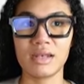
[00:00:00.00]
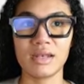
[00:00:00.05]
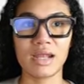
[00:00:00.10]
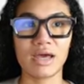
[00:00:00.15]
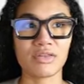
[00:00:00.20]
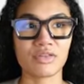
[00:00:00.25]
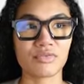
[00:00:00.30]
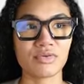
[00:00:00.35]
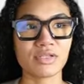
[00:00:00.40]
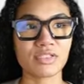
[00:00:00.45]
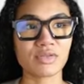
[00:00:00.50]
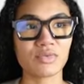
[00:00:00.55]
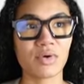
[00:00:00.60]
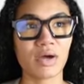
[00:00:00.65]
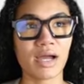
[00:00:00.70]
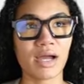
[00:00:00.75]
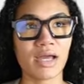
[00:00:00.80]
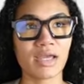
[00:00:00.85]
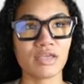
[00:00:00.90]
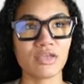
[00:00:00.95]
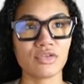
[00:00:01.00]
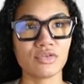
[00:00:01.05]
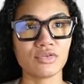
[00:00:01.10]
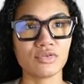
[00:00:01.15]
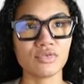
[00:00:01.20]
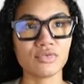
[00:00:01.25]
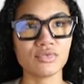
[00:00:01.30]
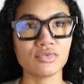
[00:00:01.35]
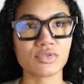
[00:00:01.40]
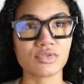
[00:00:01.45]
the reason why I
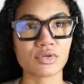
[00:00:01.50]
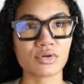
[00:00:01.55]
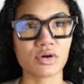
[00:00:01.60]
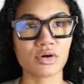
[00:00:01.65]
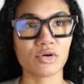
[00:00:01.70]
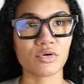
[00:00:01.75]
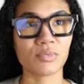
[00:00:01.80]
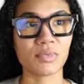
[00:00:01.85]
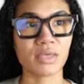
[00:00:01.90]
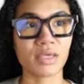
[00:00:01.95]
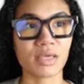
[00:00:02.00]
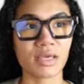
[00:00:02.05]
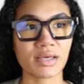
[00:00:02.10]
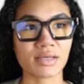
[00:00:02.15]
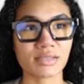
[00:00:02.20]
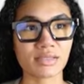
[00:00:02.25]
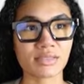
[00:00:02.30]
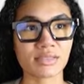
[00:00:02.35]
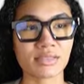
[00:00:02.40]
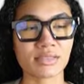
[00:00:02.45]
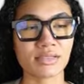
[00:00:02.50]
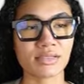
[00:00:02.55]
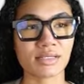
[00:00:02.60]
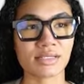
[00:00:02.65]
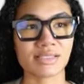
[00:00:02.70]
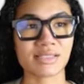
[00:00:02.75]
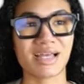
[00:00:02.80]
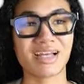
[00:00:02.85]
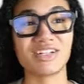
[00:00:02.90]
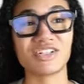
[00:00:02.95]
use OBS is
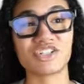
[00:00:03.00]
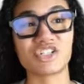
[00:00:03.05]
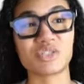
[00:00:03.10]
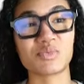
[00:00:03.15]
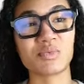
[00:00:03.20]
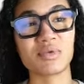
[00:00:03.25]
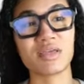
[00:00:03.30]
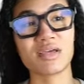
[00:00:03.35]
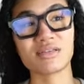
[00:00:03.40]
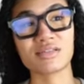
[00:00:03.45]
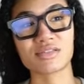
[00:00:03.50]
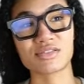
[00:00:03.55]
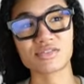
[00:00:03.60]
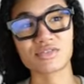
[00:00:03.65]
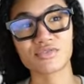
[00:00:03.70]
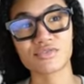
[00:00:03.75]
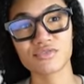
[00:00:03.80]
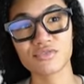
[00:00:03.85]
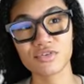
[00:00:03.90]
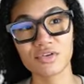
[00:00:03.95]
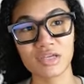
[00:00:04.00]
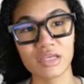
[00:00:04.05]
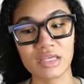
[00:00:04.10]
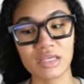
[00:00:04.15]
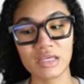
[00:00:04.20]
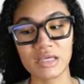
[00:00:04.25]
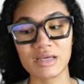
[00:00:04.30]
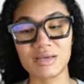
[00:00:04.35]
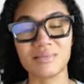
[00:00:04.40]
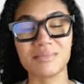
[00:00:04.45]
not just because it's
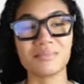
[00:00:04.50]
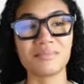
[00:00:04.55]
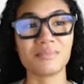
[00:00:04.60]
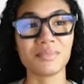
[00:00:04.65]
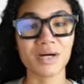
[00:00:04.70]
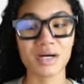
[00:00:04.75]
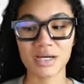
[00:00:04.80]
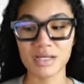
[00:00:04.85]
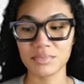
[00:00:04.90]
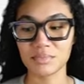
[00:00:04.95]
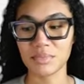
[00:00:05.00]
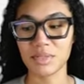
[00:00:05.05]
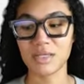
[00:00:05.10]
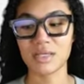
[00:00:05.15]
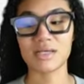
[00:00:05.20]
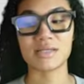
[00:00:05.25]
free, but because I